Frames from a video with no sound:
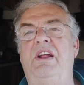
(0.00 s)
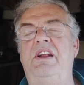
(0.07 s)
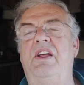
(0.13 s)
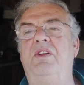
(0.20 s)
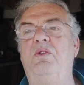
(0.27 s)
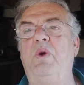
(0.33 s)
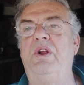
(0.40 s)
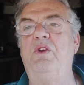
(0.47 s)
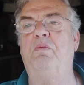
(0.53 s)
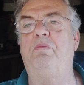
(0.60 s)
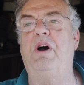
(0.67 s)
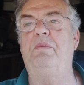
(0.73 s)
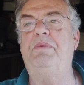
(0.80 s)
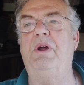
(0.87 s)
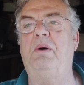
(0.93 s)
another window
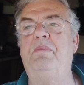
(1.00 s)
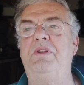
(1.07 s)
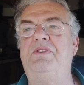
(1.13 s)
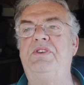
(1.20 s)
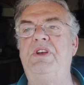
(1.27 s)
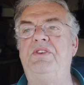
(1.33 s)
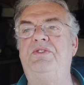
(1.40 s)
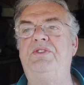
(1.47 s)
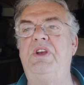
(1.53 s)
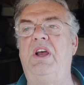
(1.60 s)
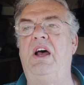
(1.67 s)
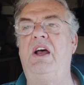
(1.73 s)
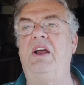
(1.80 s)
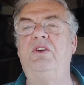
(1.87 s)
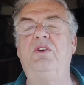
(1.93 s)
popped up and says,
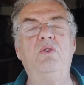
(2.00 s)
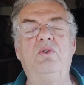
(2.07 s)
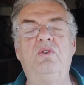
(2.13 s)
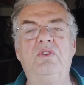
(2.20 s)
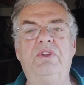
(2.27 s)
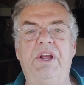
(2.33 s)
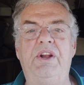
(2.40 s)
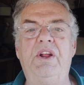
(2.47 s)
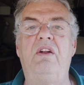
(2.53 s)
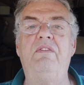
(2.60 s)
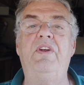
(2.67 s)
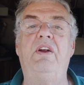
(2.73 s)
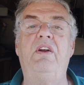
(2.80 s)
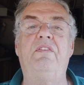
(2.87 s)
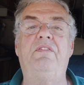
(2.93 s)
Google
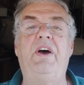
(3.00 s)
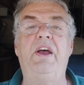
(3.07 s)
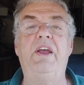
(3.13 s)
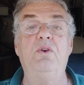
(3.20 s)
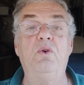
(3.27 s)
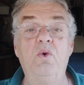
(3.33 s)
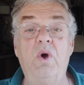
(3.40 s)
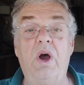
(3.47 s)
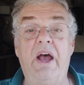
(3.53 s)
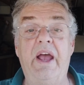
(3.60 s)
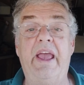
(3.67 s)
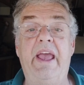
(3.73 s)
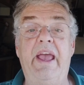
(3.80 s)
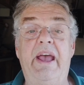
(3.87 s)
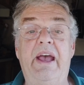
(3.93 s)
cannot verify who
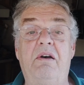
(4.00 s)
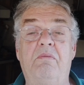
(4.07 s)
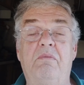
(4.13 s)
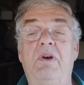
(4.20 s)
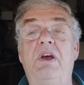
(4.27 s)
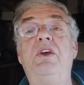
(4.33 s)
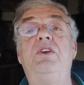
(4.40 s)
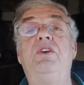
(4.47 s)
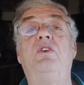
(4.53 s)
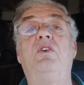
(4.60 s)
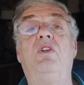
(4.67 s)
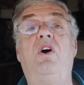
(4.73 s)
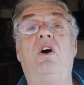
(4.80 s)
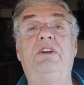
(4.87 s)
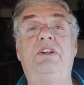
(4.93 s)
I am.
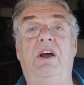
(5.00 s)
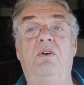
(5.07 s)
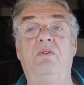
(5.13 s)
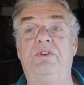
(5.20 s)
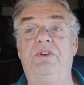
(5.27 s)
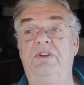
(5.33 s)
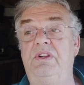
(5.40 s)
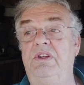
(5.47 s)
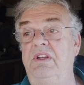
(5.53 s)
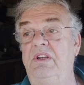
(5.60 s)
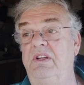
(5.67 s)
You're locked out.